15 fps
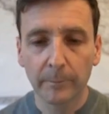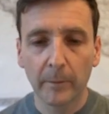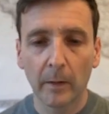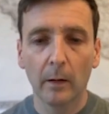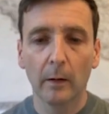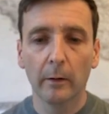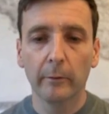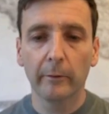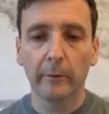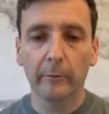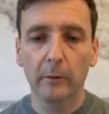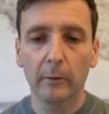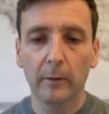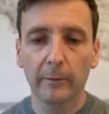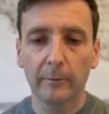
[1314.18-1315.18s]
So it's good,
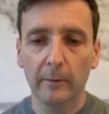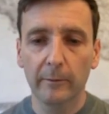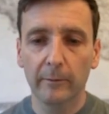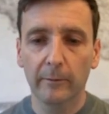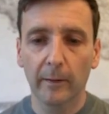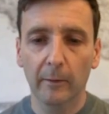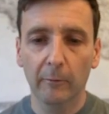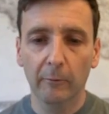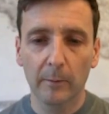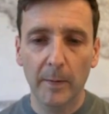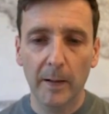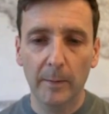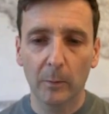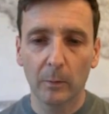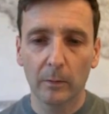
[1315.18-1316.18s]
it's nicely textured, I'm happy
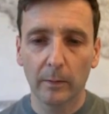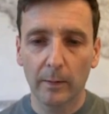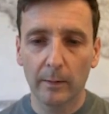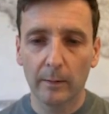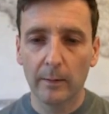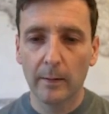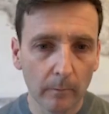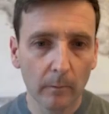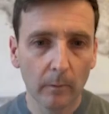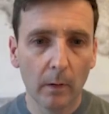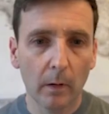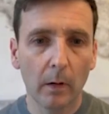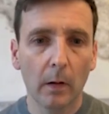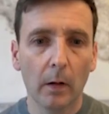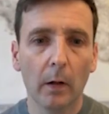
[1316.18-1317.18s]
with that.
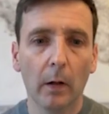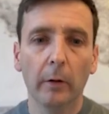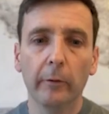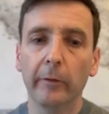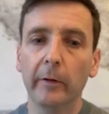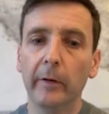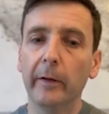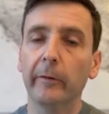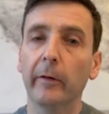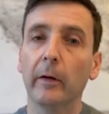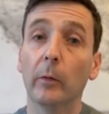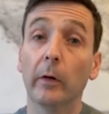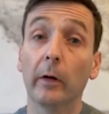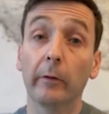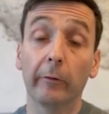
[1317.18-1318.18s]
So the next thing we're going
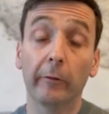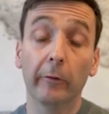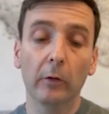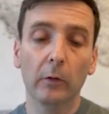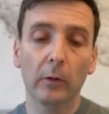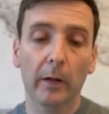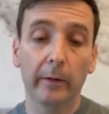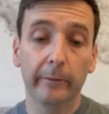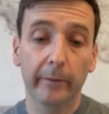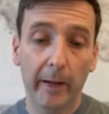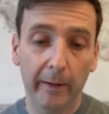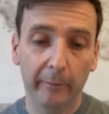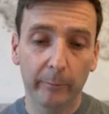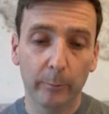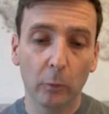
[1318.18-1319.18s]
to do is
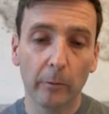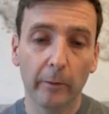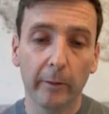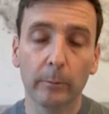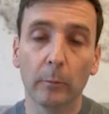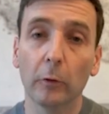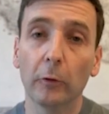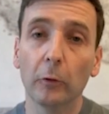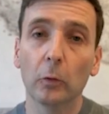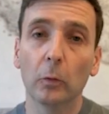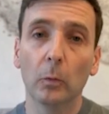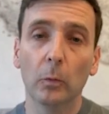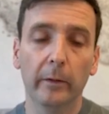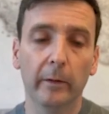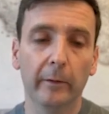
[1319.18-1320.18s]
export this model with
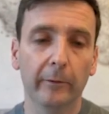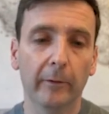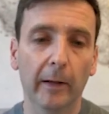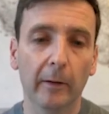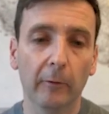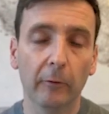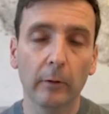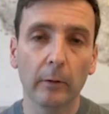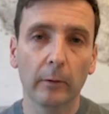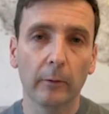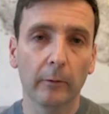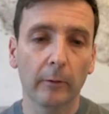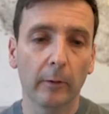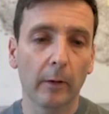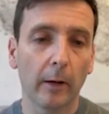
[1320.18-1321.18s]
its texture so that
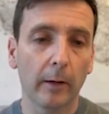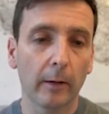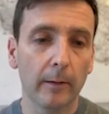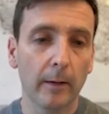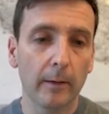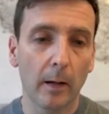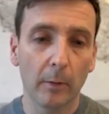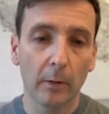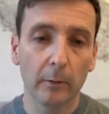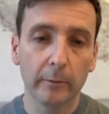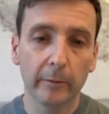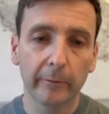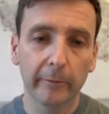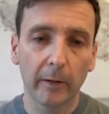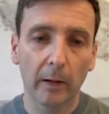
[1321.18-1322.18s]
I can then upload it to
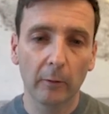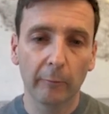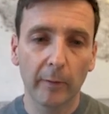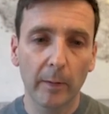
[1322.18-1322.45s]
Sketchfab.